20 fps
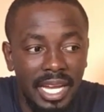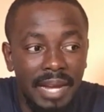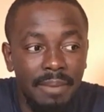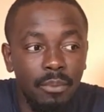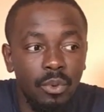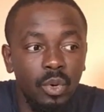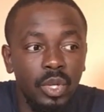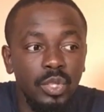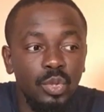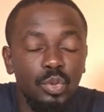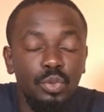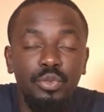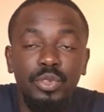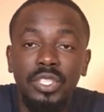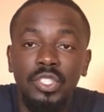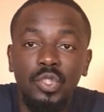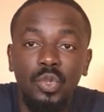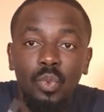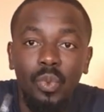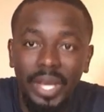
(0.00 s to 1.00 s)
I'm going to
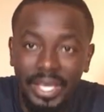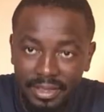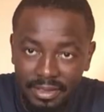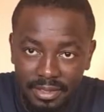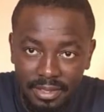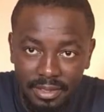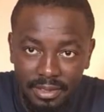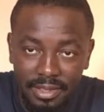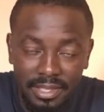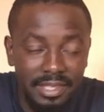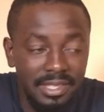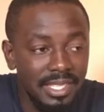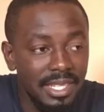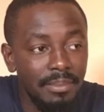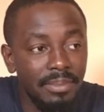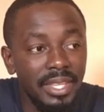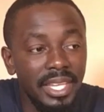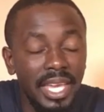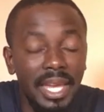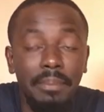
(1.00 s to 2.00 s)
first wait till
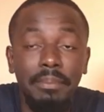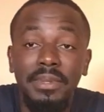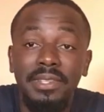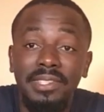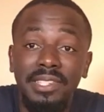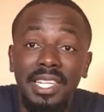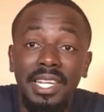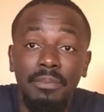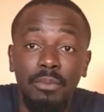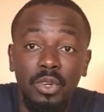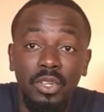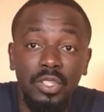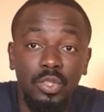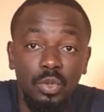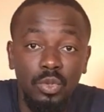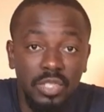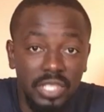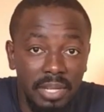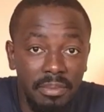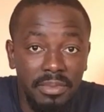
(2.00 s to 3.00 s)
something happens, then I'm going
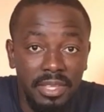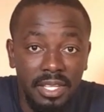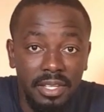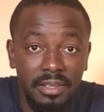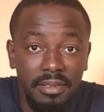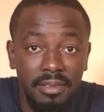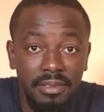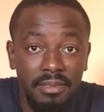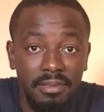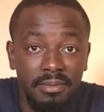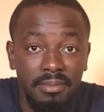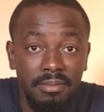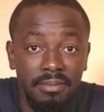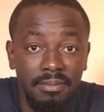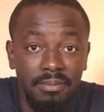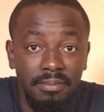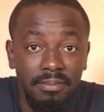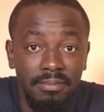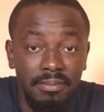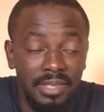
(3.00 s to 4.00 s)
to do something.
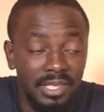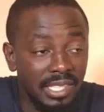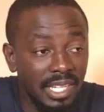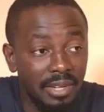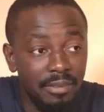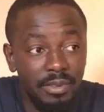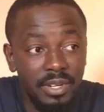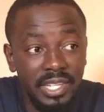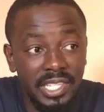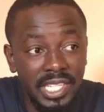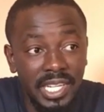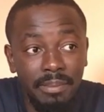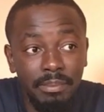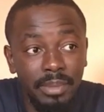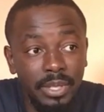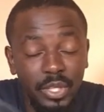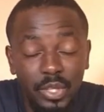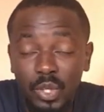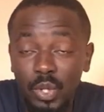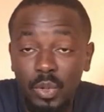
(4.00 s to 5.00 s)
But like, for
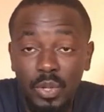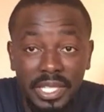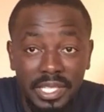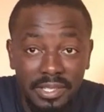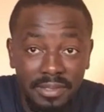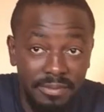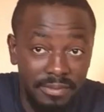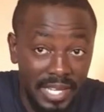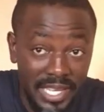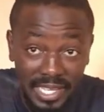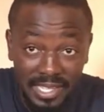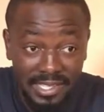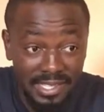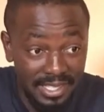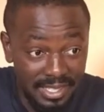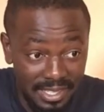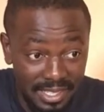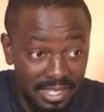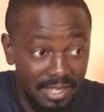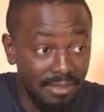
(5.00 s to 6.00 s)
example, you know it's fire
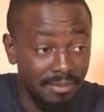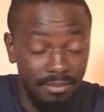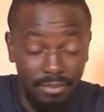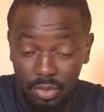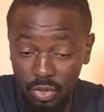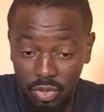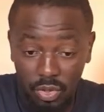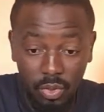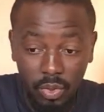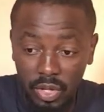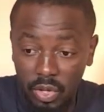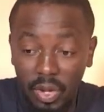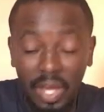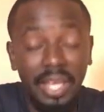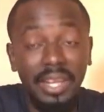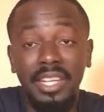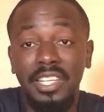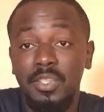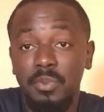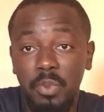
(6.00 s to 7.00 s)
season. You know your
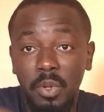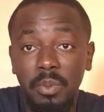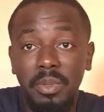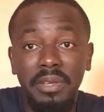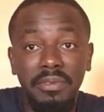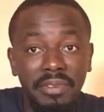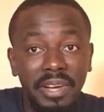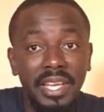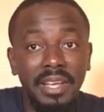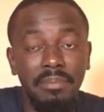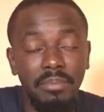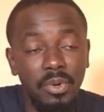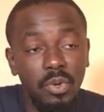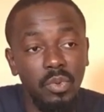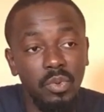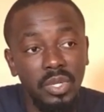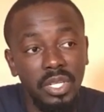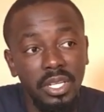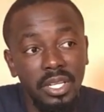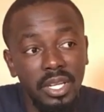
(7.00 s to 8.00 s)
area is probably fire
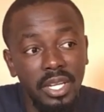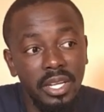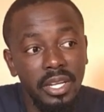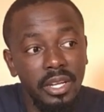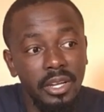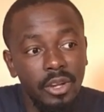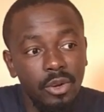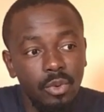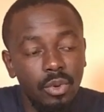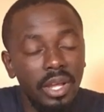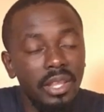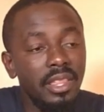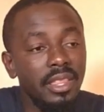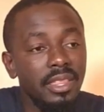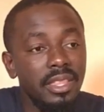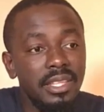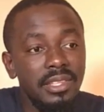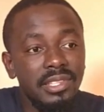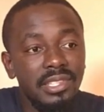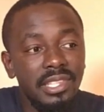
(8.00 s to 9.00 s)
prone.
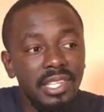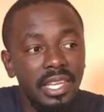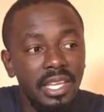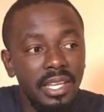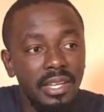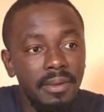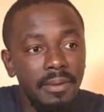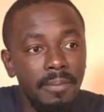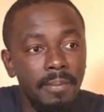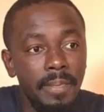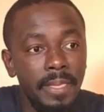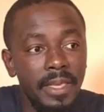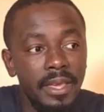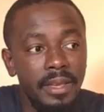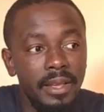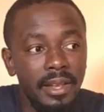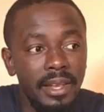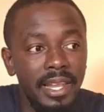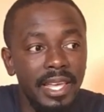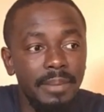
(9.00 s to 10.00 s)
Rather than saying,
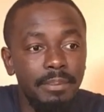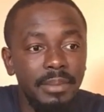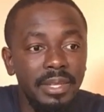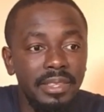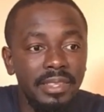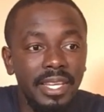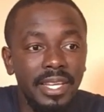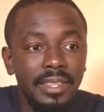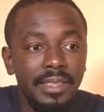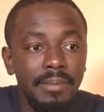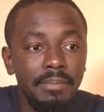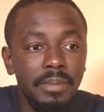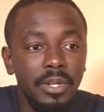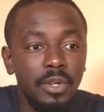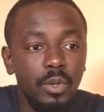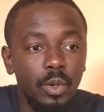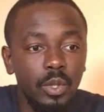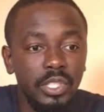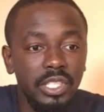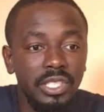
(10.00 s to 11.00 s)
let me take the
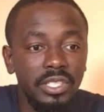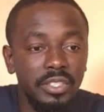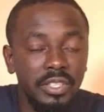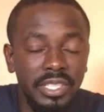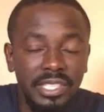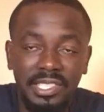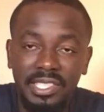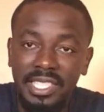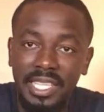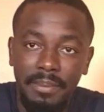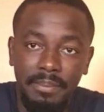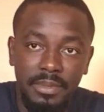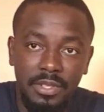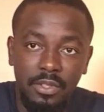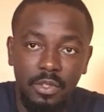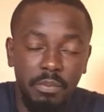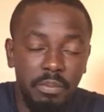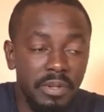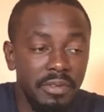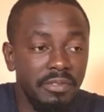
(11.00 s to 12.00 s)
precautionary
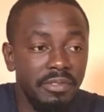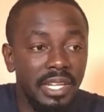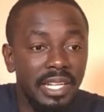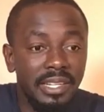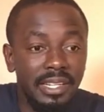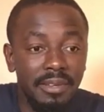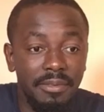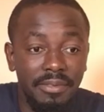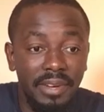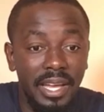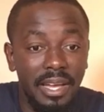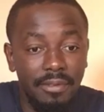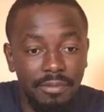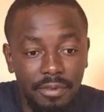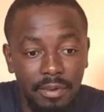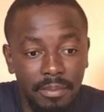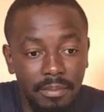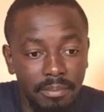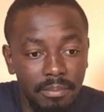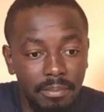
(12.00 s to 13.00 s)
steps to prevent a fire
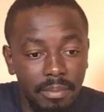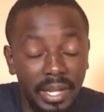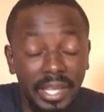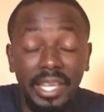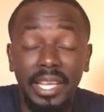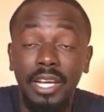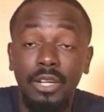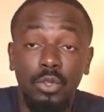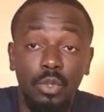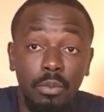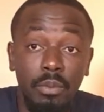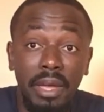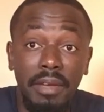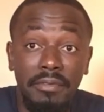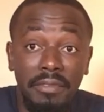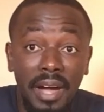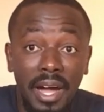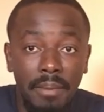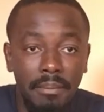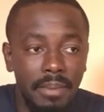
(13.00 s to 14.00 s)
from breaking out on my
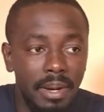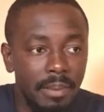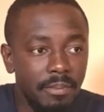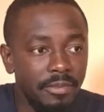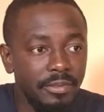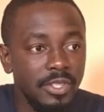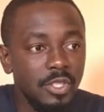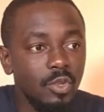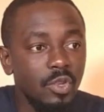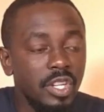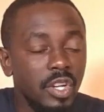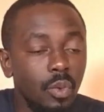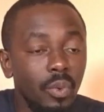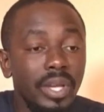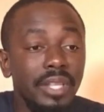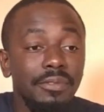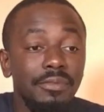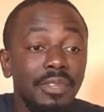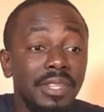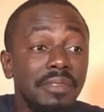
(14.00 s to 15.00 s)
farm, I'm first going to
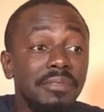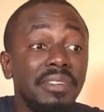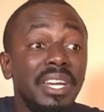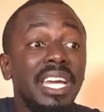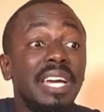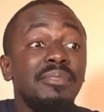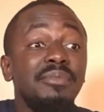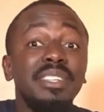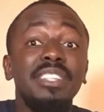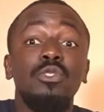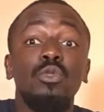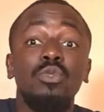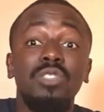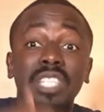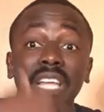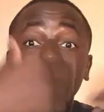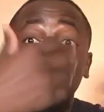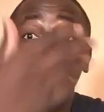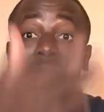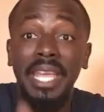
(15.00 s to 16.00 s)
wait for the fire first to
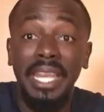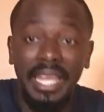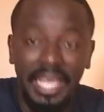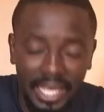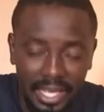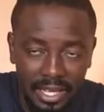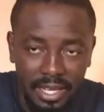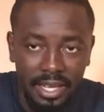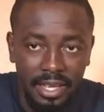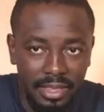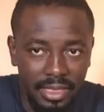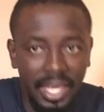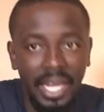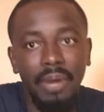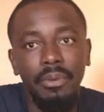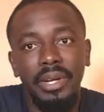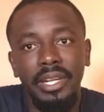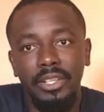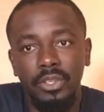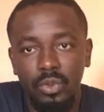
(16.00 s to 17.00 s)
start burning, then
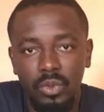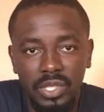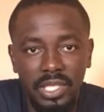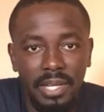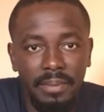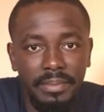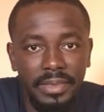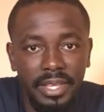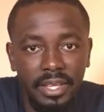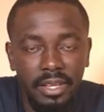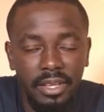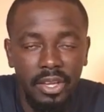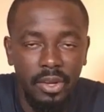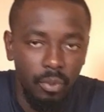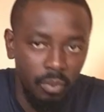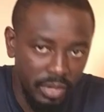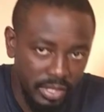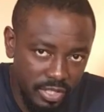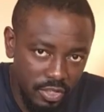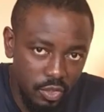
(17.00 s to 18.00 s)
I want to do something,
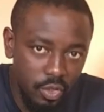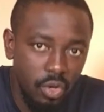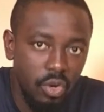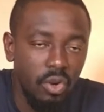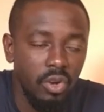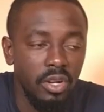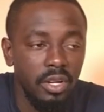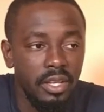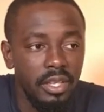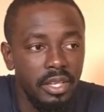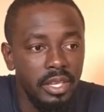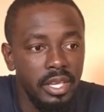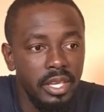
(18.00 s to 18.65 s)
which is wrong.